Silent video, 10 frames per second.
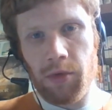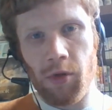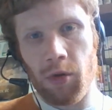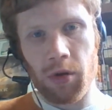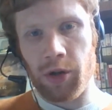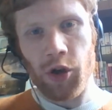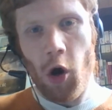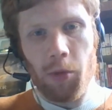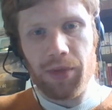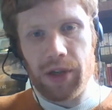local
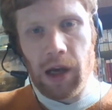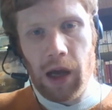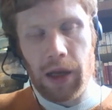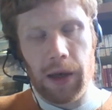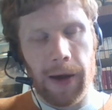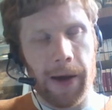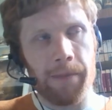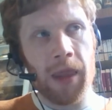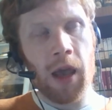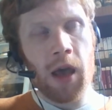yobs. And
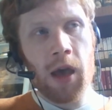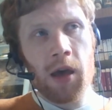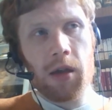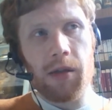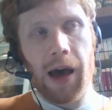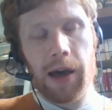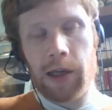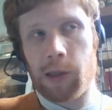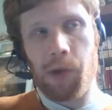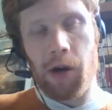um, that
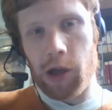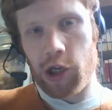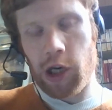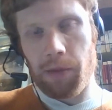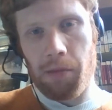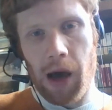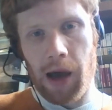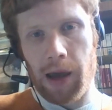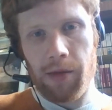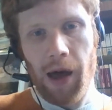experience shaped
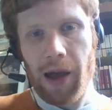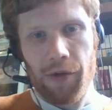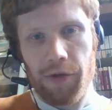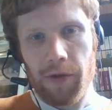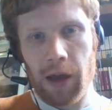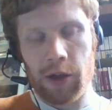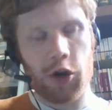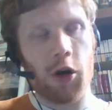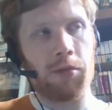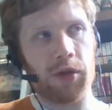my life in
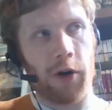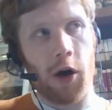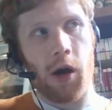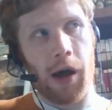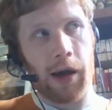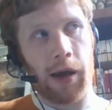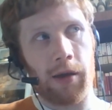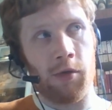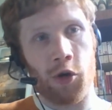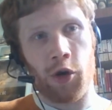terms of how
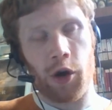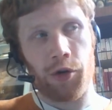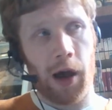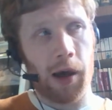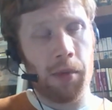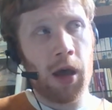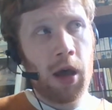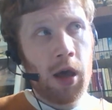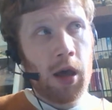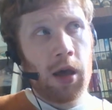I look at crime.
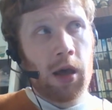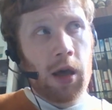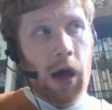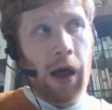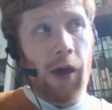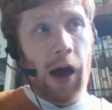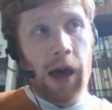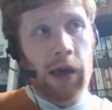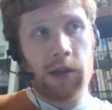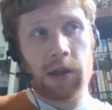And
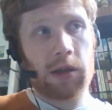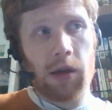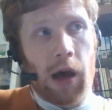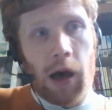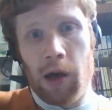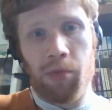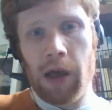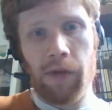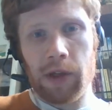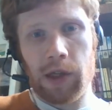that is, I
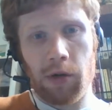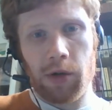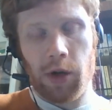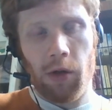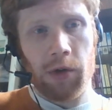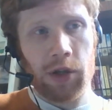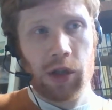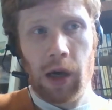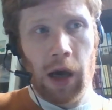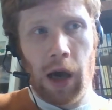believe in zero
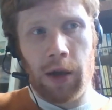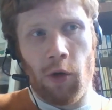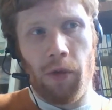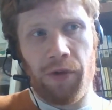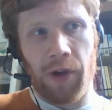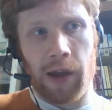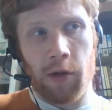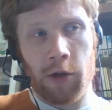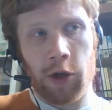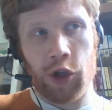tolerance. I, I don't think
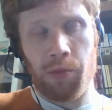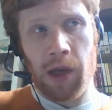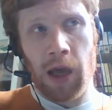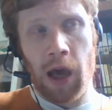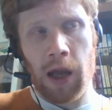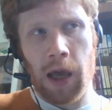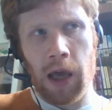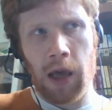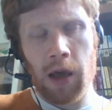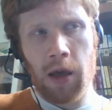that there should be
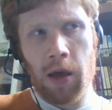any